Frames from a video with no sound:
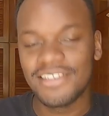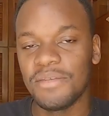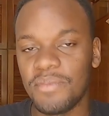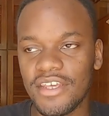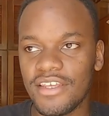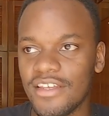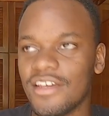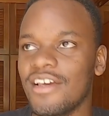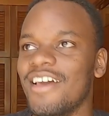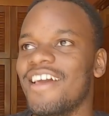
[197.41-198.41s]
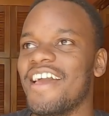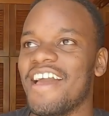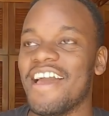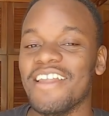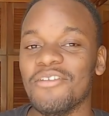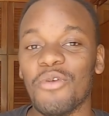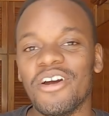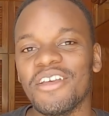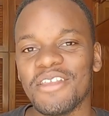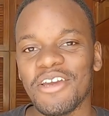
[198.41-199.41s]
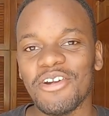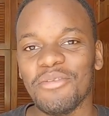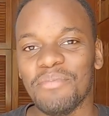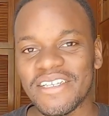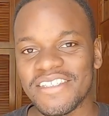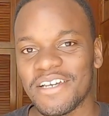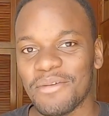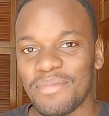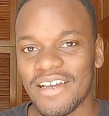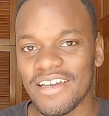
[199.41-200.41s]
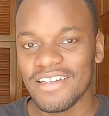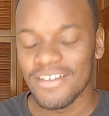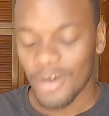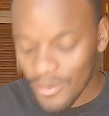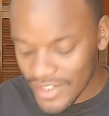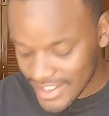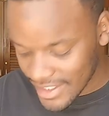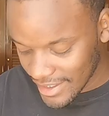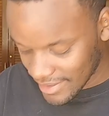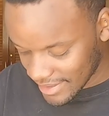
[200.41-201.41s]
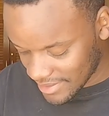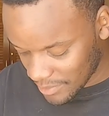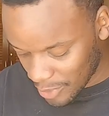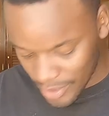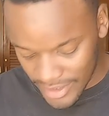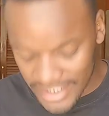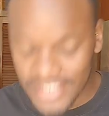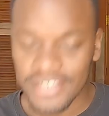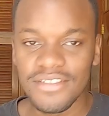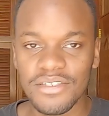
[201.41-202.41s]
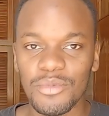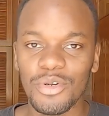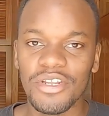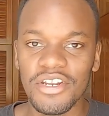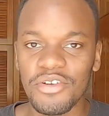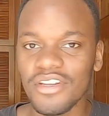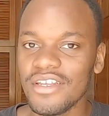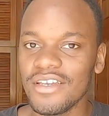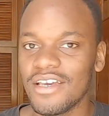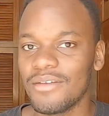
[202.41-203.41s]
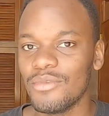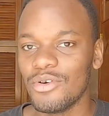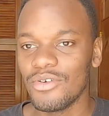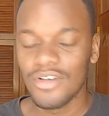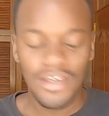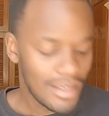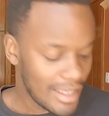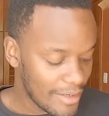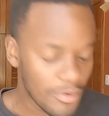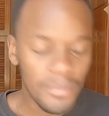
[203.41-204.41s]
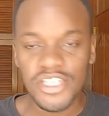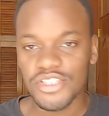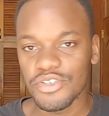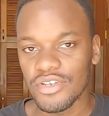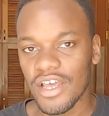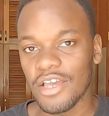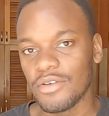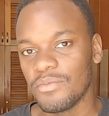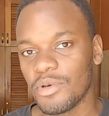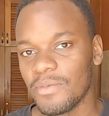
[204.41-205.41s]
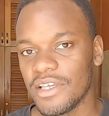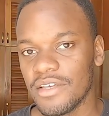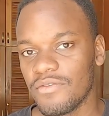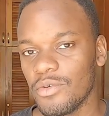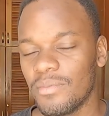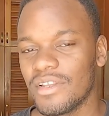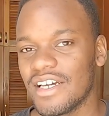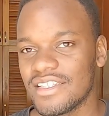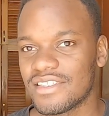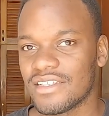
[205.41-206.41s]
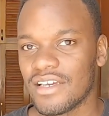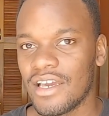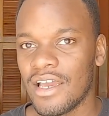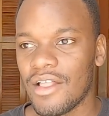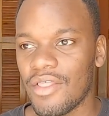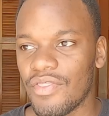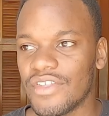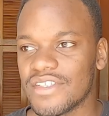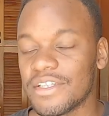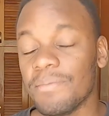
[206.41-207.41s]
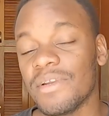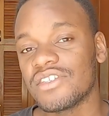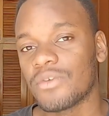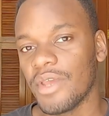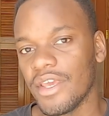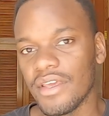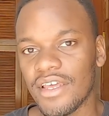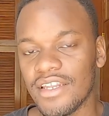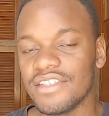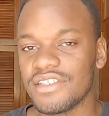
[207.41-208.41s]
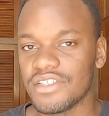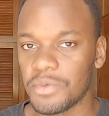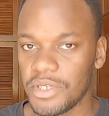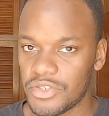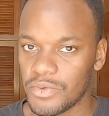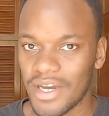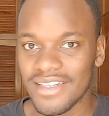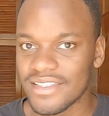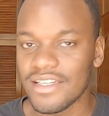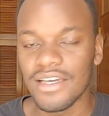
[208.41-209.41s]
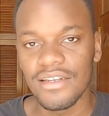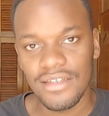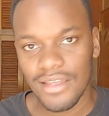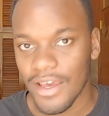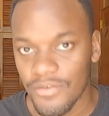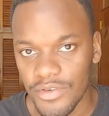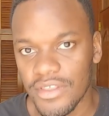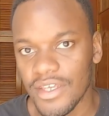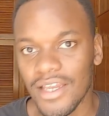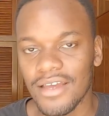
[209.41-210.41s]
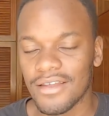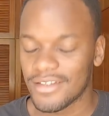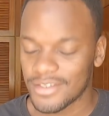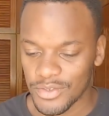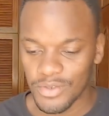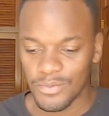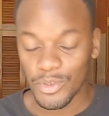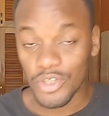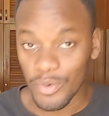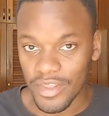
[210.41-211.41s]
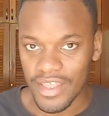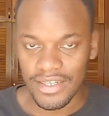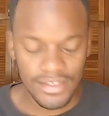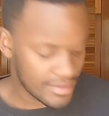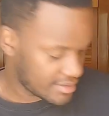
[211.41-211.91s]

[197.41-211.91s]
TKP, and where they are best applied. Obviously there's more details and more nitty gritty and more information I could probably give you, but that's the simplest way and easiest way to understand everything. So we'll go with that.